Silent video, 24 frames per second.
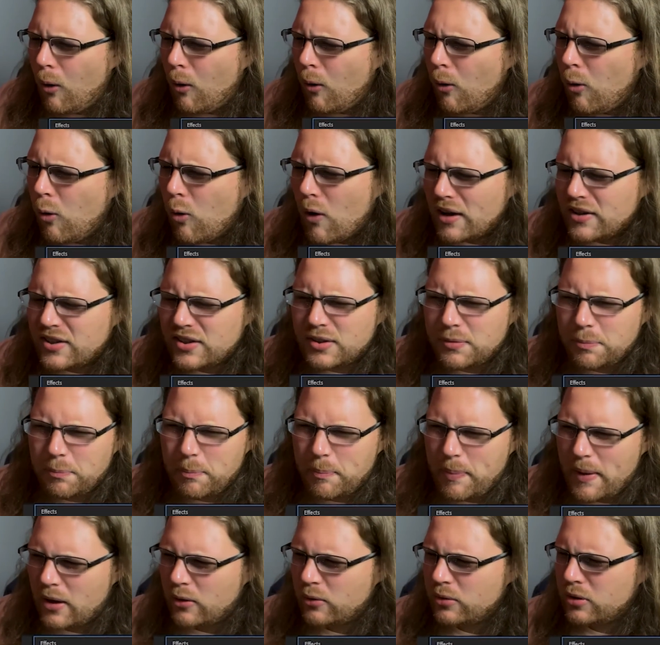Oh, I
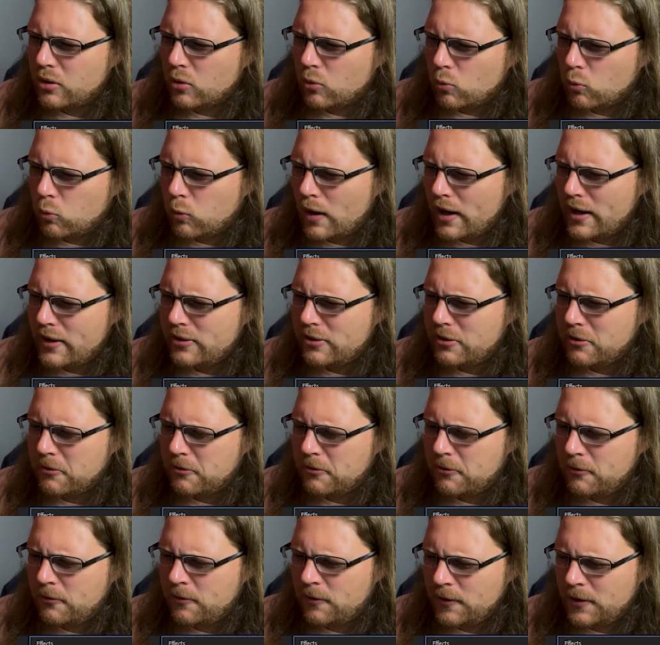spelled it right
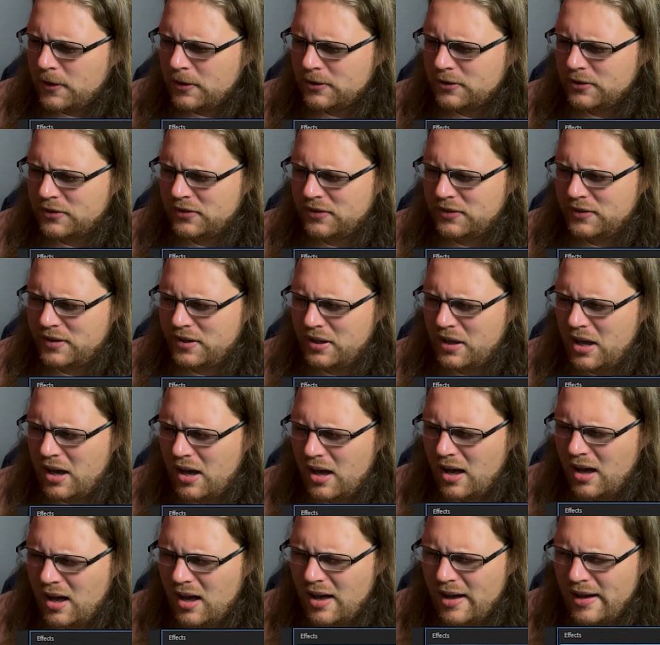the first
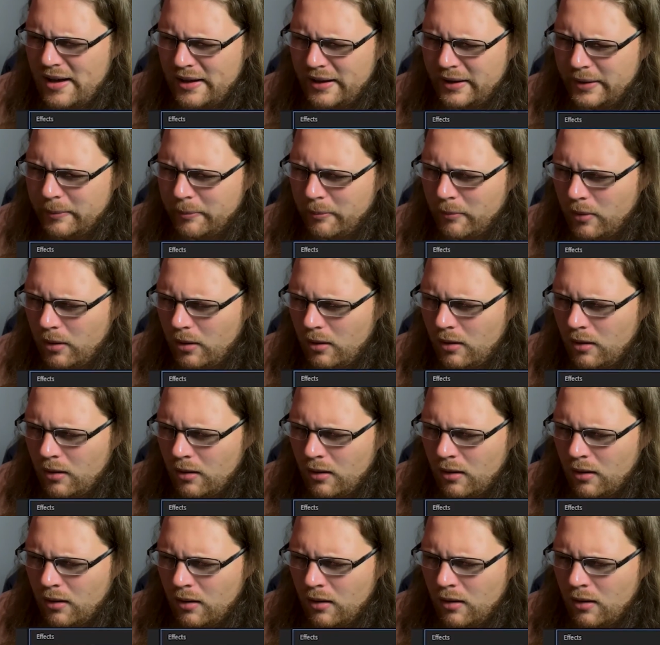time.
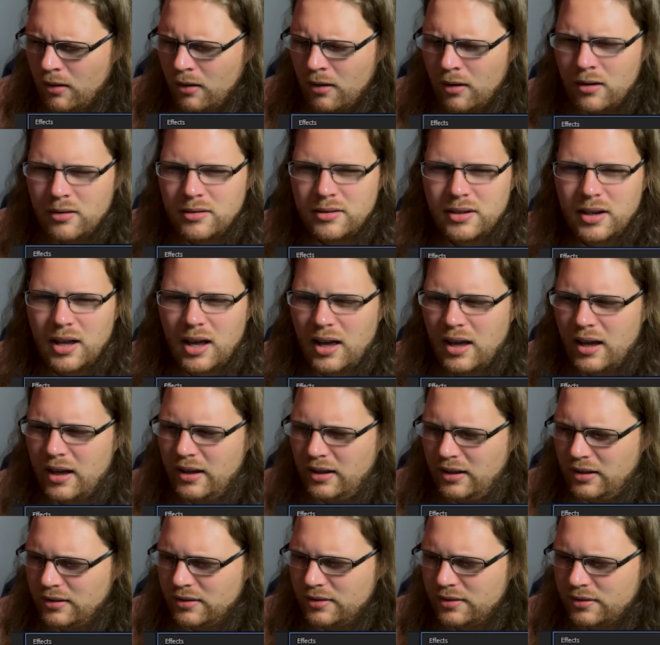
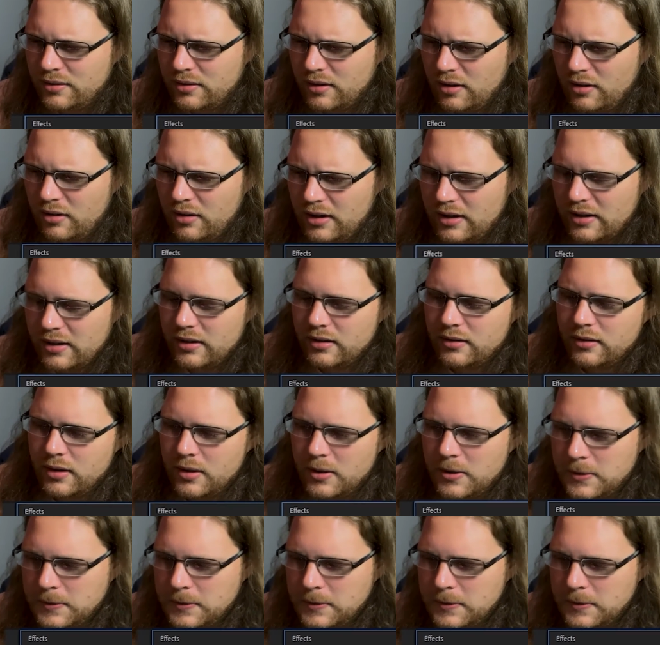Nice. All right.